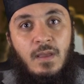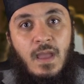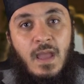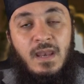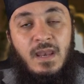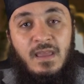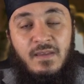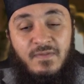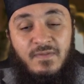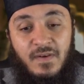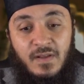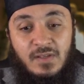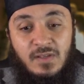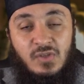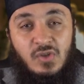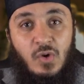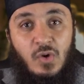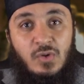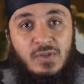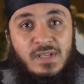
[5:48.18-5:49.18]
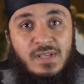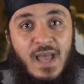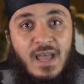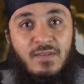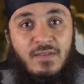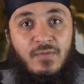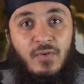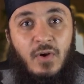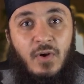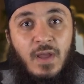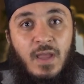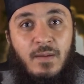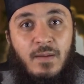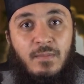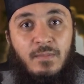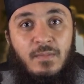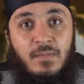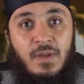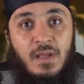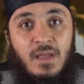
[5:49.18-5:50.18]
And he felt so sad for
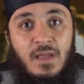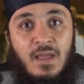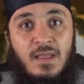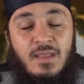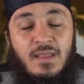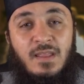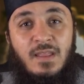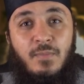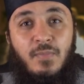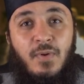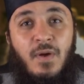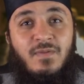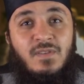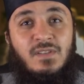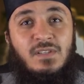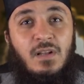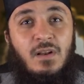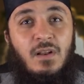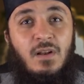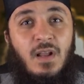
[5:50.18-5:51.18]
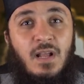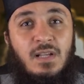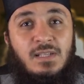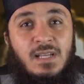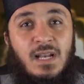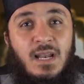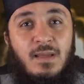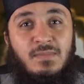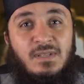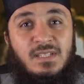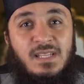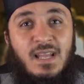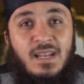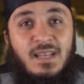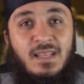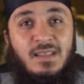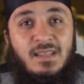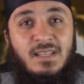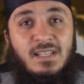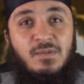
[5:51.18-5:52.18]
him that the Prophet sallallahu alaihi wasallam
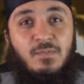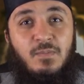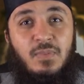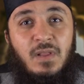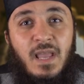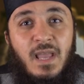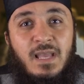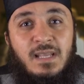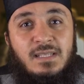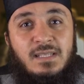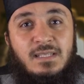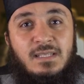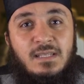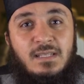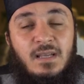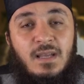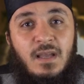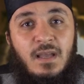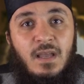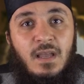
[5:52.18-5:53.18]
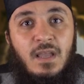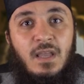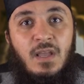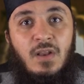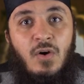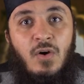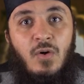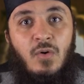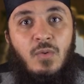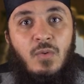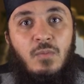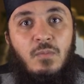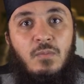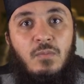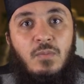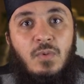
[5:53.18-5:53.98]
sat in this place, you know,